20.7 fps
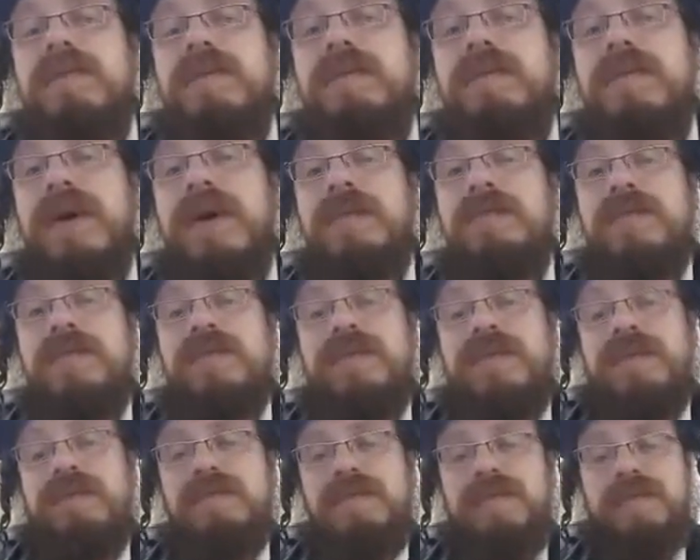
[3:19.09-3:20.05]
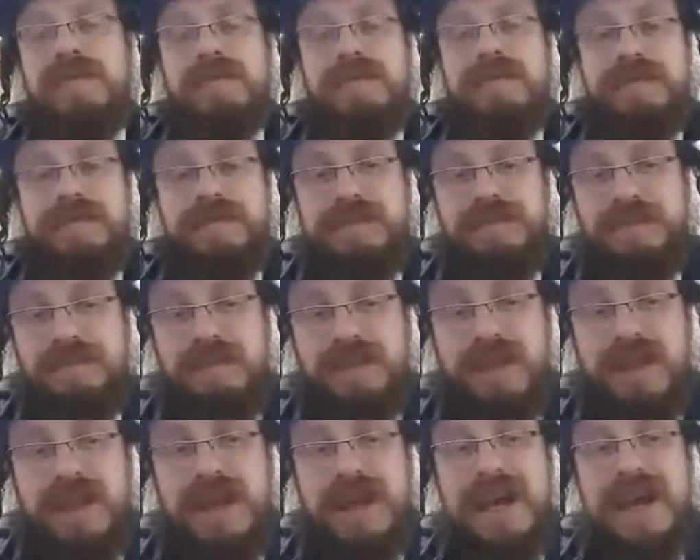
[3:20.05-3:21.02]
Replied Rav David.
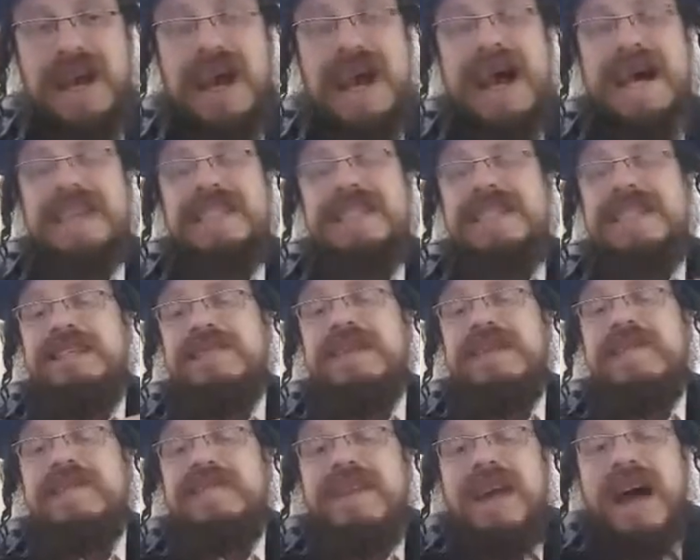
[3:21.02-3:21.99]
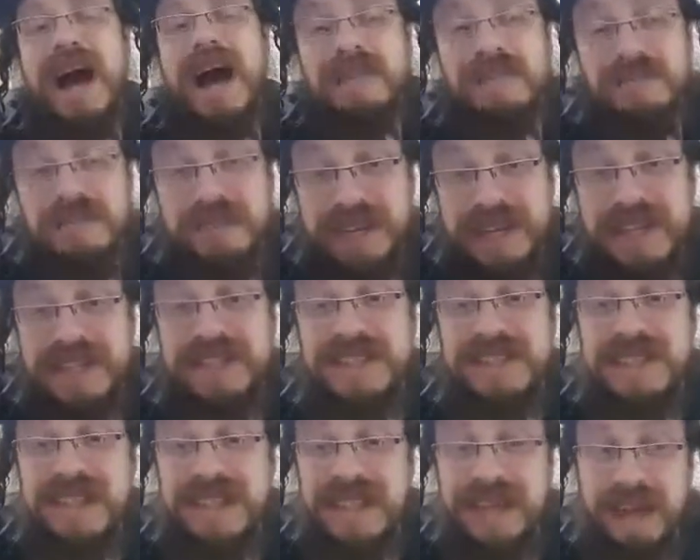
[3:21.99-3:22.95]
I still have not reached
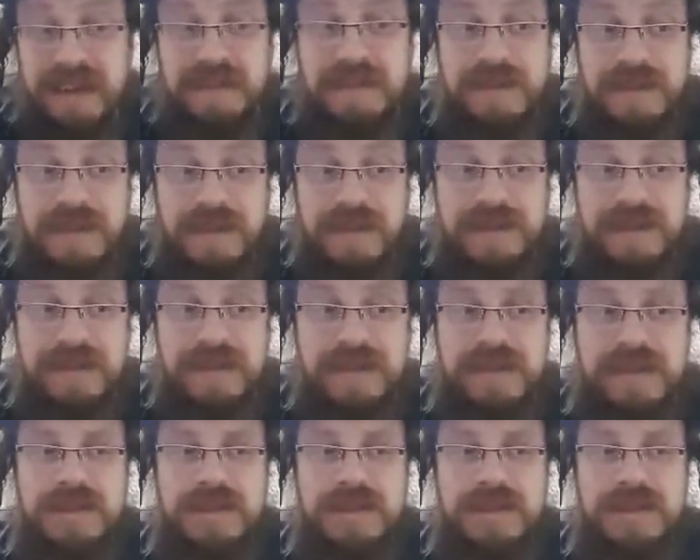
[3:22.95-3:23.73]
the level